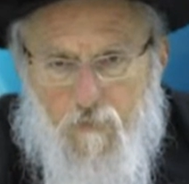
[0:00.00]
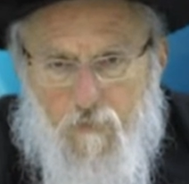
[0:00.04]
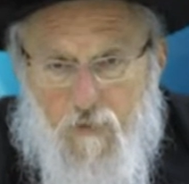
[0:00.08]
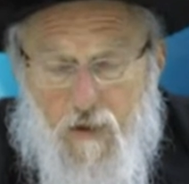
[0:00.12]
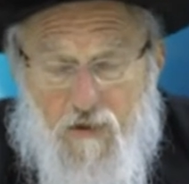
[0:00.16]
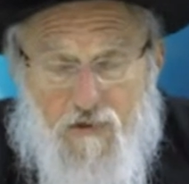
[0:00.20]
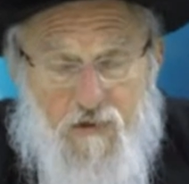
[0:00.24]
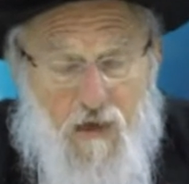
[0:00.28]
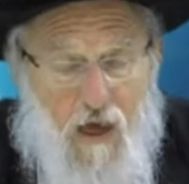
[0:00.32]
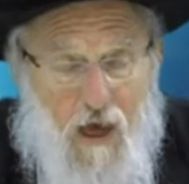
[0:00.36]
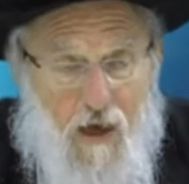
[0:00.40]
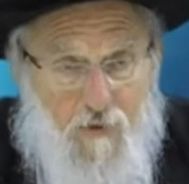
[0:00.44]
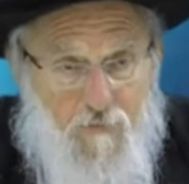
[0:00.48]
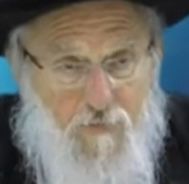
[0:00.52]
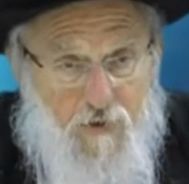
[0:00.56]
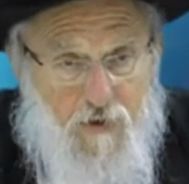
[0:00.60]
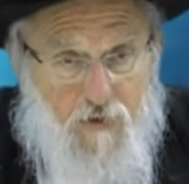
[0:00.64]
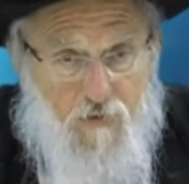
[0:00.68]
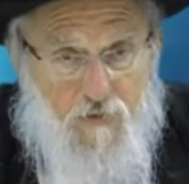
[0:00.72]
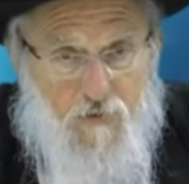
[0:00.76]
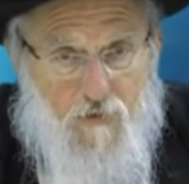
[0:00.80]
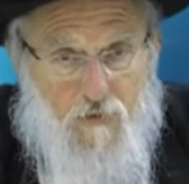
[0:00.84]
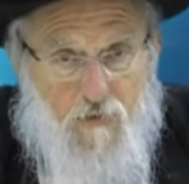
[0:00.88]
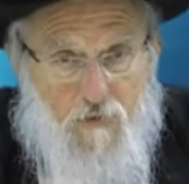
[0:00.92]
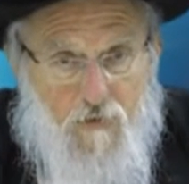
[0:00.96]
It's obvious.
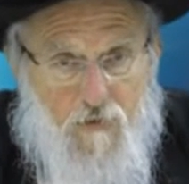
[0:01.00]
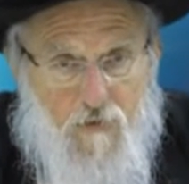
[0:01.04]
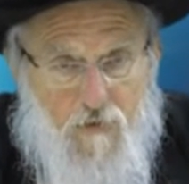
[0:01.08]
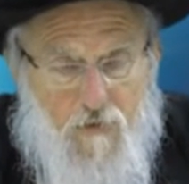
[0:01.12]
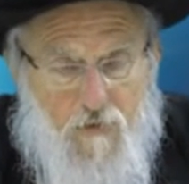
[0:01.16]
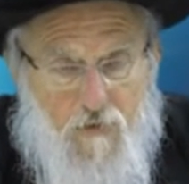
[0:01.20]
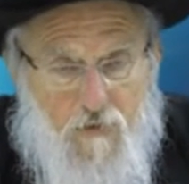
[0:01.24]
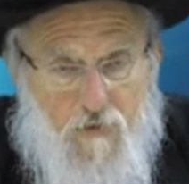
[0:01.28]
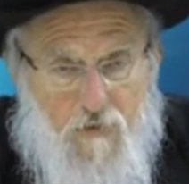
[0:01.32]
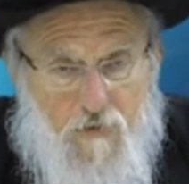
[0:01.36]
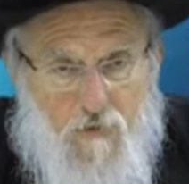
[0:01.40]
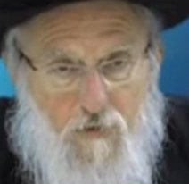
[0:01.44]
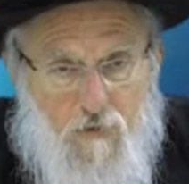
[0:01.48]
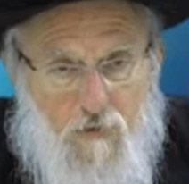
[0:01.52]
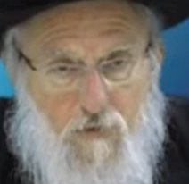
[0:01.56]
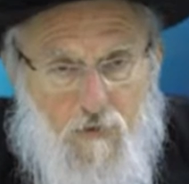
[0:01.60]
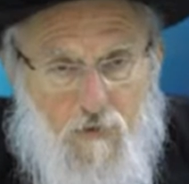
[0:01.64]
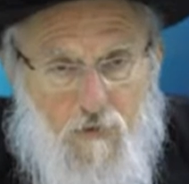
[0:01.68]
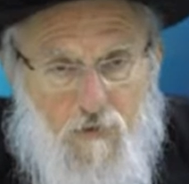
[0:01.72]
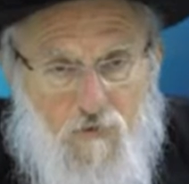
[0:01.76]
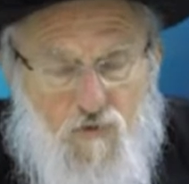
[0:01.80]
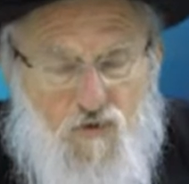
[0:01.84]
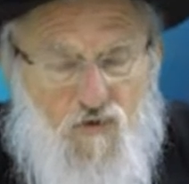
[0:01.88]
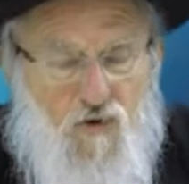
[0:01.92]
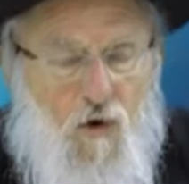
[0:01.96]

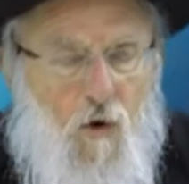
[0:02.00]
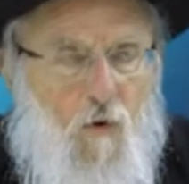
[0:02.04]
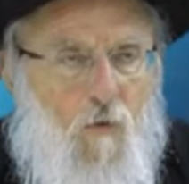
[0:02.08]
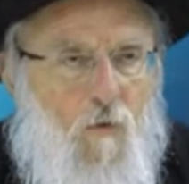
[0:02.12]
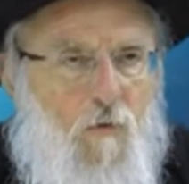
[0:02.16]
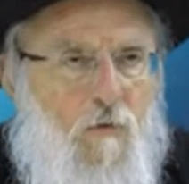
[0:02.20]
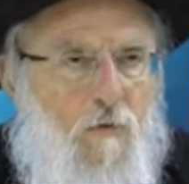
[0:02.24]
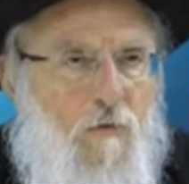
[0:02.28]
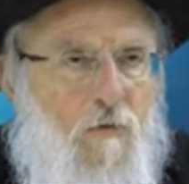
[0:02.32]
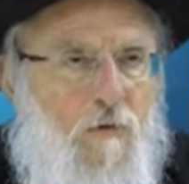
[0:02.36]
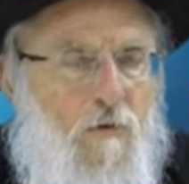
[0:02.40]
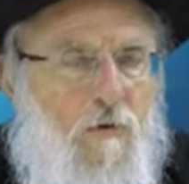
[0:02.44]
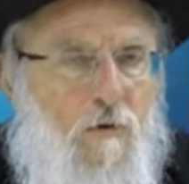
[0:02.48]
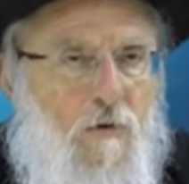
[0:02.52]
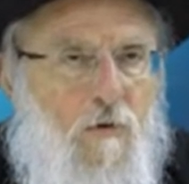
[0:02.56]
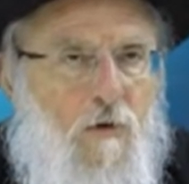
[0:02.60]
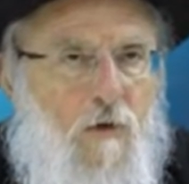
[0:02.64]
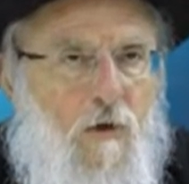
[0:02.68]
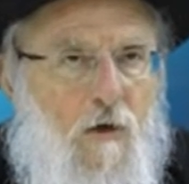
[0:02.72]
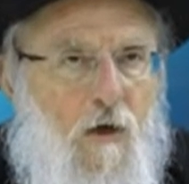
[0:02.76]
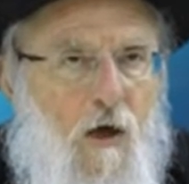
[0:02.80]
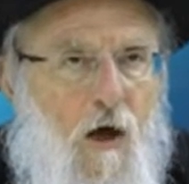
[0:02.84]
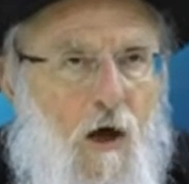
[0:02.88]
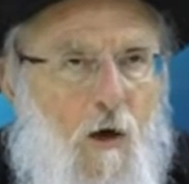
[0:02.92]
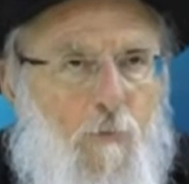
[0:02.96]
So
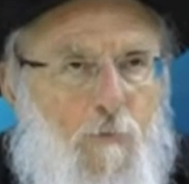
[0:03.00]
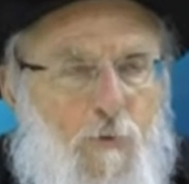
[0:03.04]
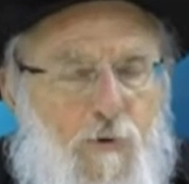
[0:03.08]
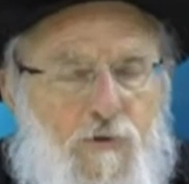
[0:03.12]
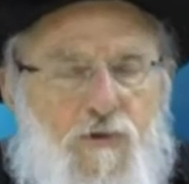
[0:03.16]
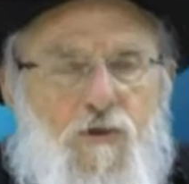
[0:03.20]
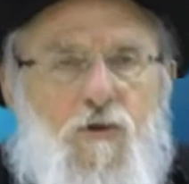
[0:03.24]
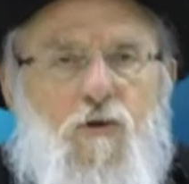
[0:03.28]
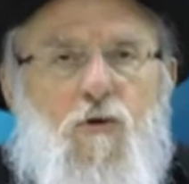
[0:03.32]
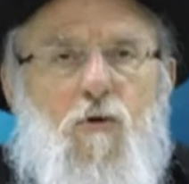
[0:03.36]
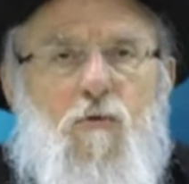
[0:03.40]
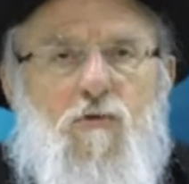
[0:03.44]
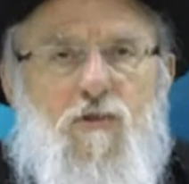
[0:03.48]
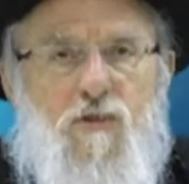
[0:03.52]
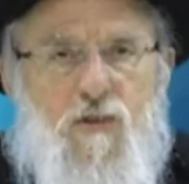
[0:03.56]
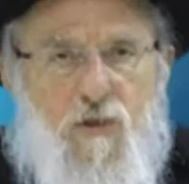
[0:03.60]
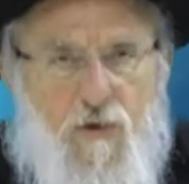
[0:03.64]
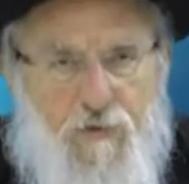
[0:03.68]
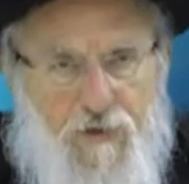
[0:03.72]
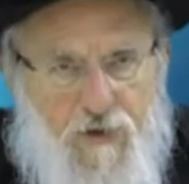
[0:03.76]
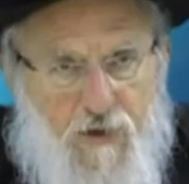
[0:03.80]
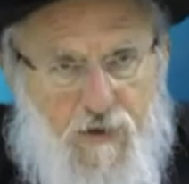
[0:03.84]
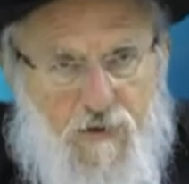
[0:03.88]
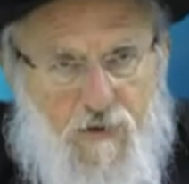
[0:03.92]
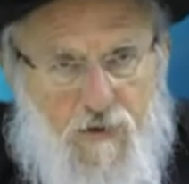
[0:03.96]
a person who's
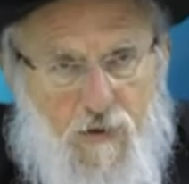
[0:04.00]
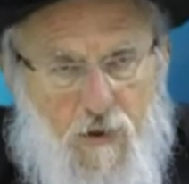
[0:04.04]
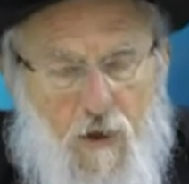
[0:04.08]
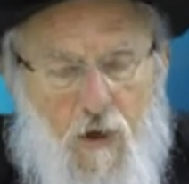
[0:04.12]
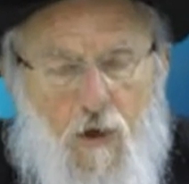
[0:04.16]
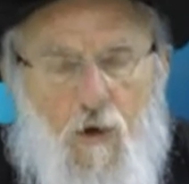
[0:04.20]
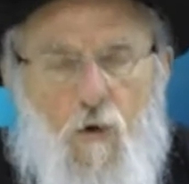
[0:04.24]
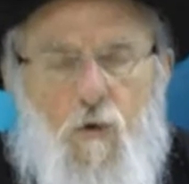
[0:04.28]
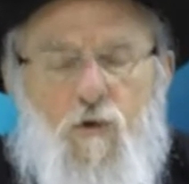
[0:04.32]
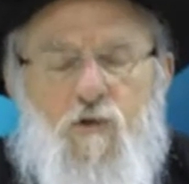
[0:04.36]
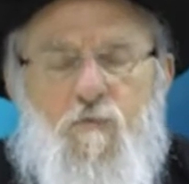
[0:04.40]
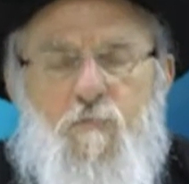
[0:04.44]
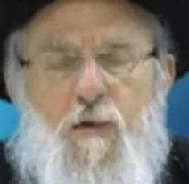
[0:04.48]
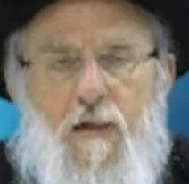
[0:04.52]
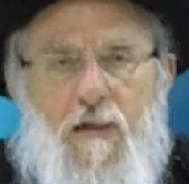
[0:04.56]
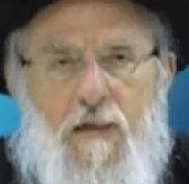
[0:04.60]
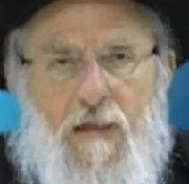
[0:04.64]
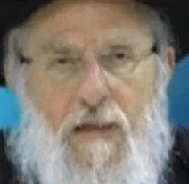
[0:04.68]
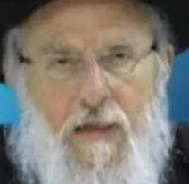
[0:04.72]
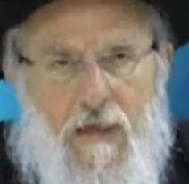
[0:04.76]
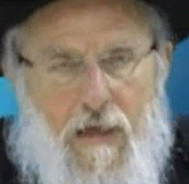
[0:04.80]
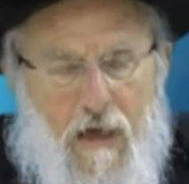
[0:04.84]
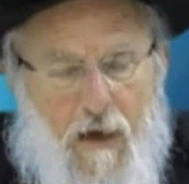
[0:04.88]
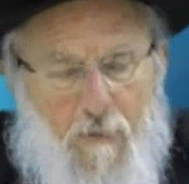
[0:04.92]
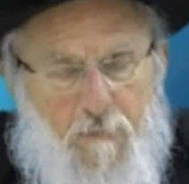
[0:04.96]
serious, who's
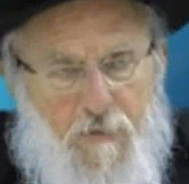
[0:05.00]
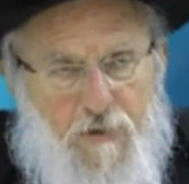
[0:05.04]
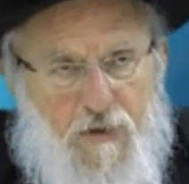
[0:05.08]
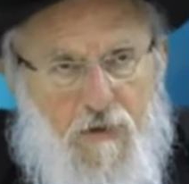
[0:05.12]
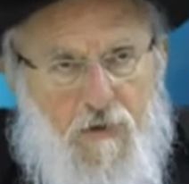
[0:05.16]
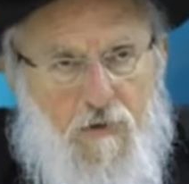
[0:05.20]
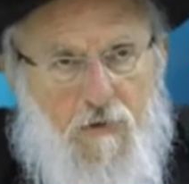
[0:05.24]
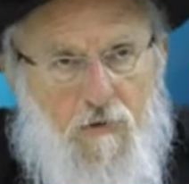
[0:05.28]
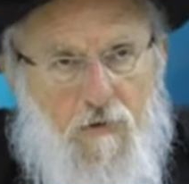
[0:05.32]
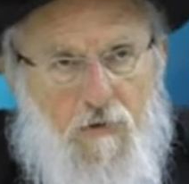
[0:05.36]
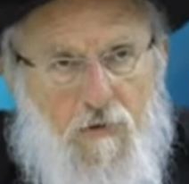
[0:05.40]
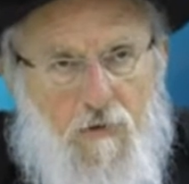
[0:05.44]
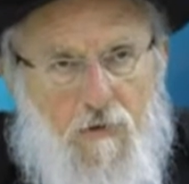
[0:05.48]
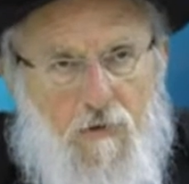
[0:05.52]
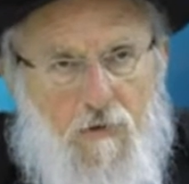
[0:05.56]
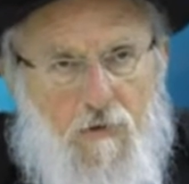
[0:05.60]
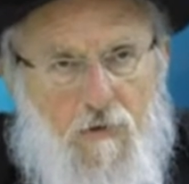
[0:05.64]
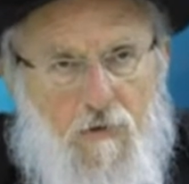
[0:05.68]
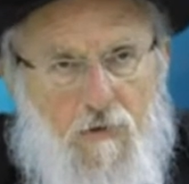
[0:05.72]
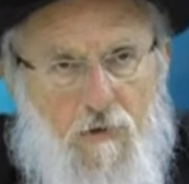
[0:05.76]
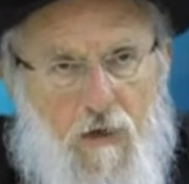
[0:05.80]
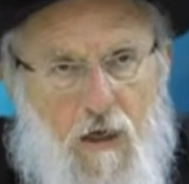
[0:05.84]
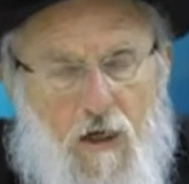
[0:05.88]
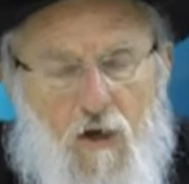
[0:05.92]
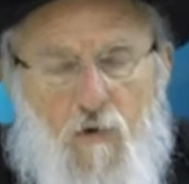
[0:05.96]
mentally competent,
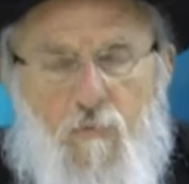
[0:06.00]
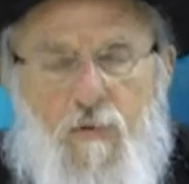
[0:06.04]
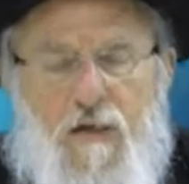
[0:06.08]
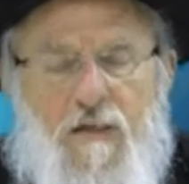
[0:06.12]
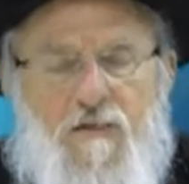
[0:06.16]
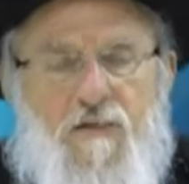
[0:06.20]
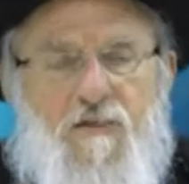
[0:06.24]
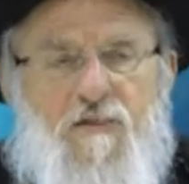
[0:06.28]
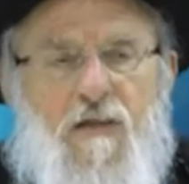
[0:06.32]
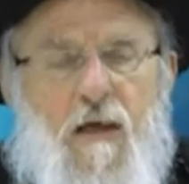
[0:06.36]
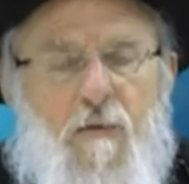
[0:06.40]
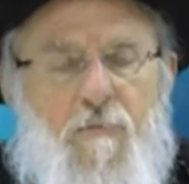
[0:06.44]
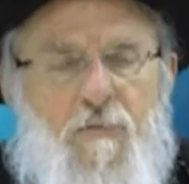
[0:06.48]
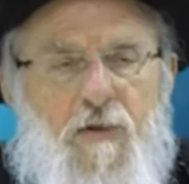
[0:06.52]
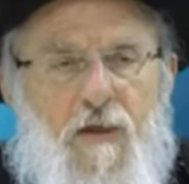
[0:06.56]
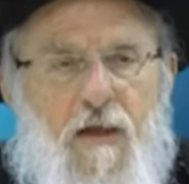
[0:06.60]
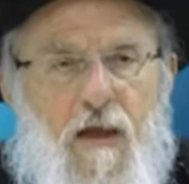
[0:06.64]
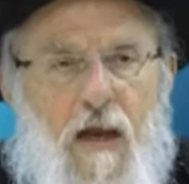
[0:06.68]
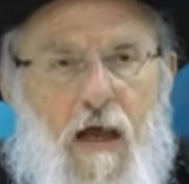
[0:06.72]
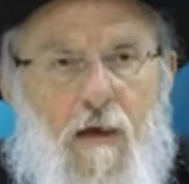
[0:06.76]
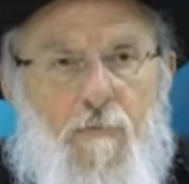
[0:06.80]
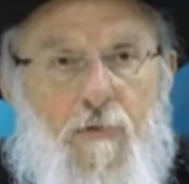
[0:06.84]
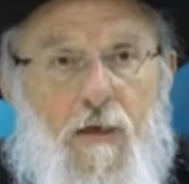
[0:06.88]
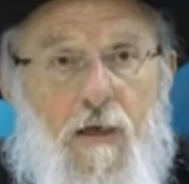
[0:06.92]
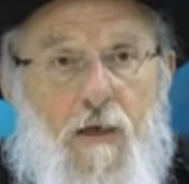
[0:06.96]
and who means the same thing that
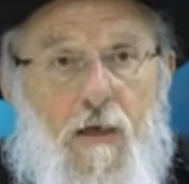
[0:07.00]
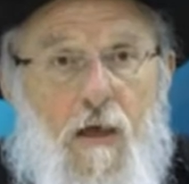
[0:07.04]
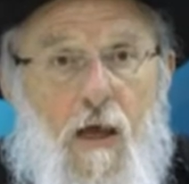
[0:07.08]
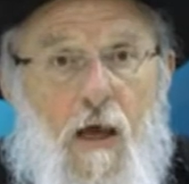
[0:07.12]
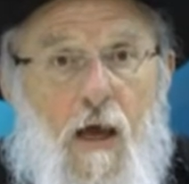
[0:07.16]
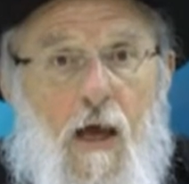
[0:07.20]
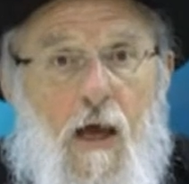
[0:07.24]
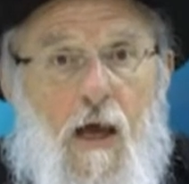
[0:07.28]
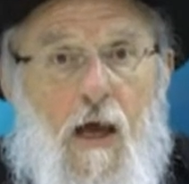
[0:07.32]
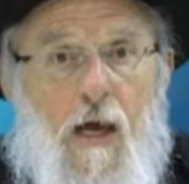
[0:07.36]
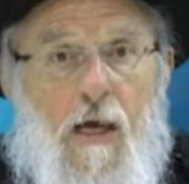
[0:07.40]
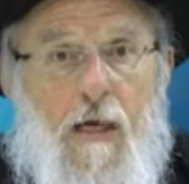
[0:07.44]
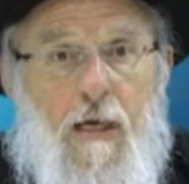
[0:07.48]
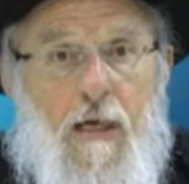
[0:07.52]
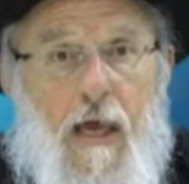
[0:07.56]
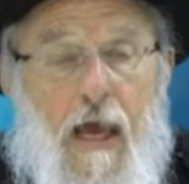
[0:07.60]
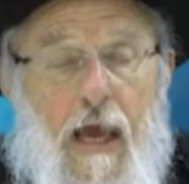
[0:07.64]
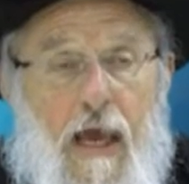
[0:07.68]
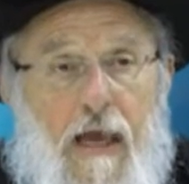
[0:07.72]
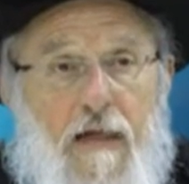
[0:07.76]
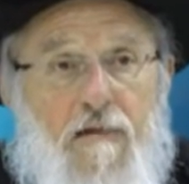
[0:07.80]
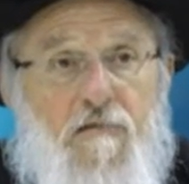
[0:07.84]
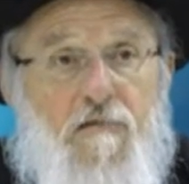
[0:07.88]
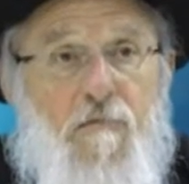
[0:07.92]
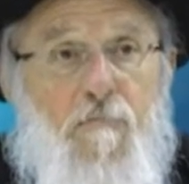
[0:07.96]
I mean,
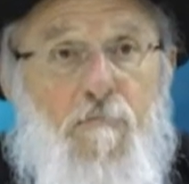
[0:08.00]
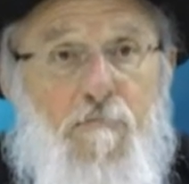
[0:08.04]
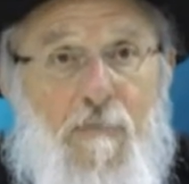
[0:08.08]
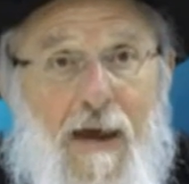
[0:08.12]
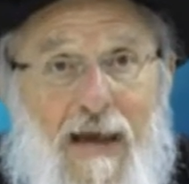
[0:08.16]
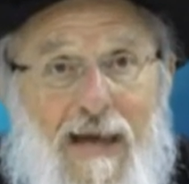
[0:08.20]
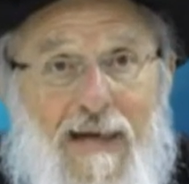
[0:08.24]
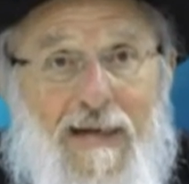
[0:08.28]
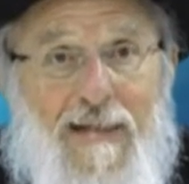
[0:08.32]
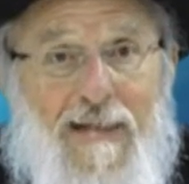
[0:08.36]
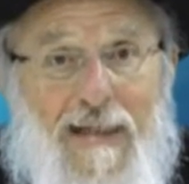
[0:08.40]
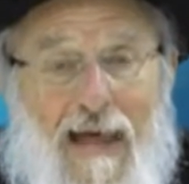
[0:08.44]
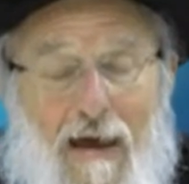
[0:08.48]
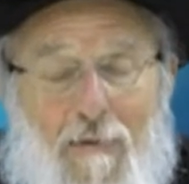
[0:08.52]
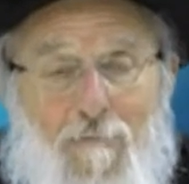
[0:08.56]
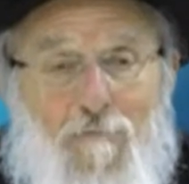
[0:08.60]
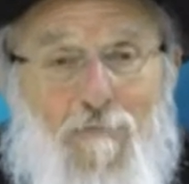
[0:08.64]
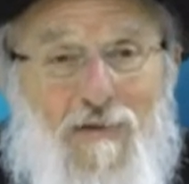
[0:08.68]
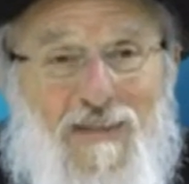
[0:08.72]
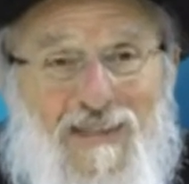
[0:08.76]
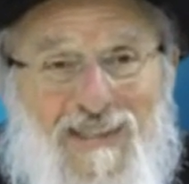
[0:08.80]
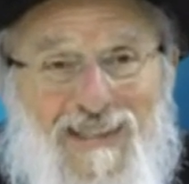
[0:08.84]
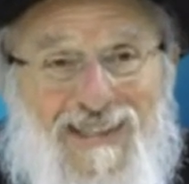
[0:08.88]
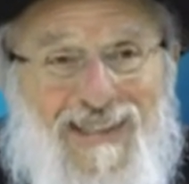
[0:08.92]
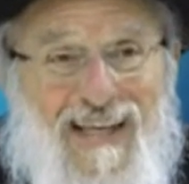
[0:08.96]
can't make that
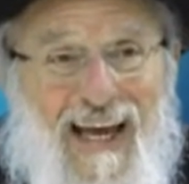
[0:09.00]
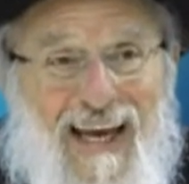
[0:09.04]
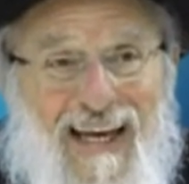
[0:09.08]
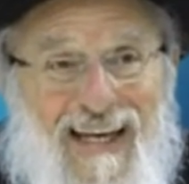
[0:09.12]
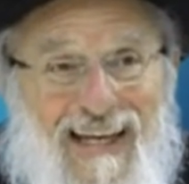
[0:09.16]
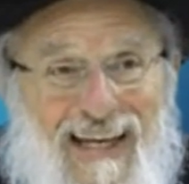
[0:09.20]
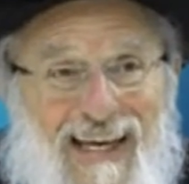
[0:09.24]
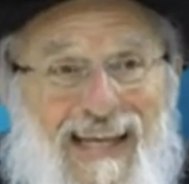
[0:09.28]
mistake.